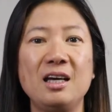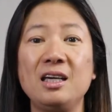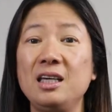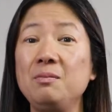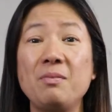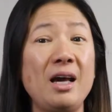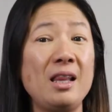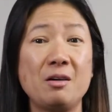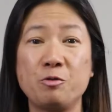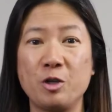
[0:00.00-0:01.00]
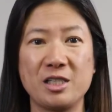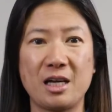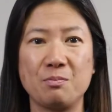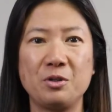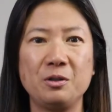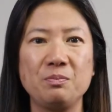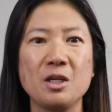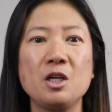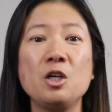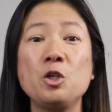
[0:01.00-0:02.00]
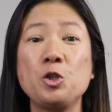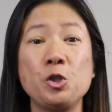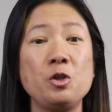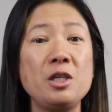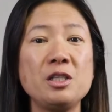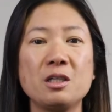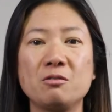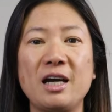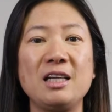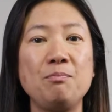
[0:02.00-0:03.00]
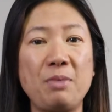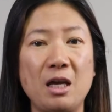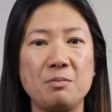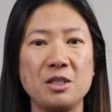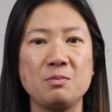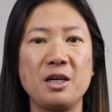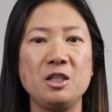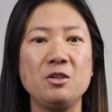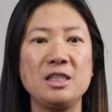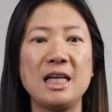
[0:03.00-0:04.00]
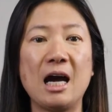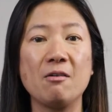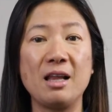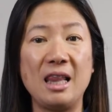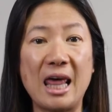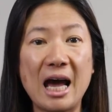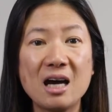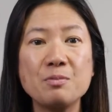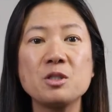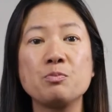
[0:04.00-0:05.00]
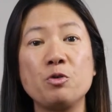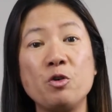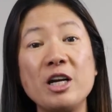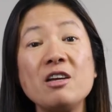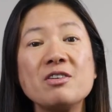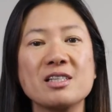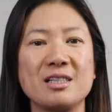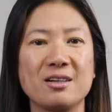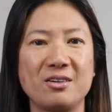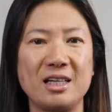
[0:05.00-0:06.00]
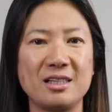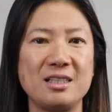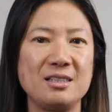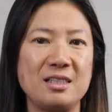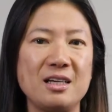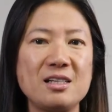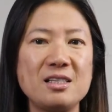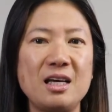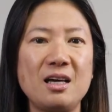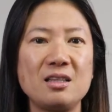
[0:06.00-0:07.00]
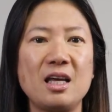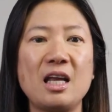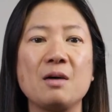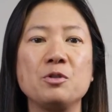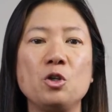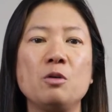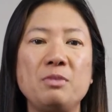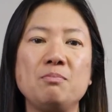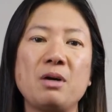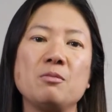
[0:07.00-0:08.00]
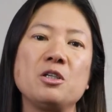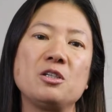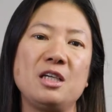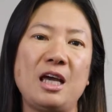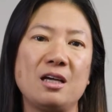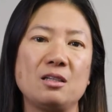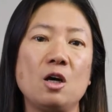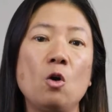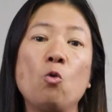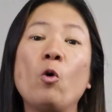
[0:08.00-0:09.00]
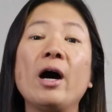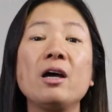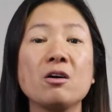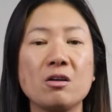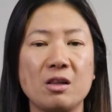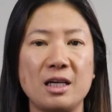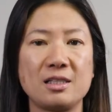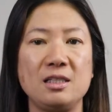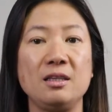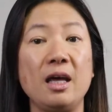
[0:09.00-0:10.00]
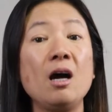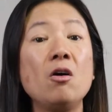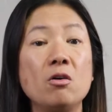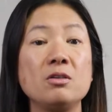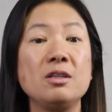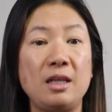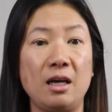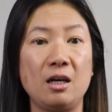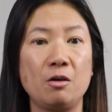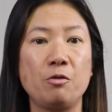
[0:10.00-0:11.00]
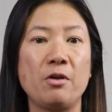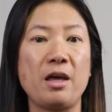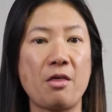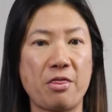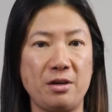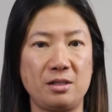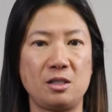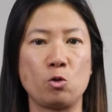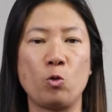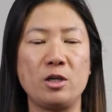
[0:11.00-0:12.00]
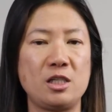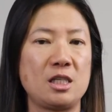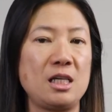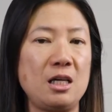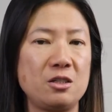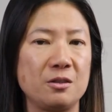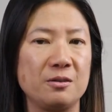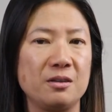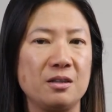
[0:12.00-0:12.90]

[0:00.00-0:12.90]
In my lab, for example, students are writing papers by using our lab's previously collected data set that have not been published yet, while collecting their own data for their thesis or dissertation.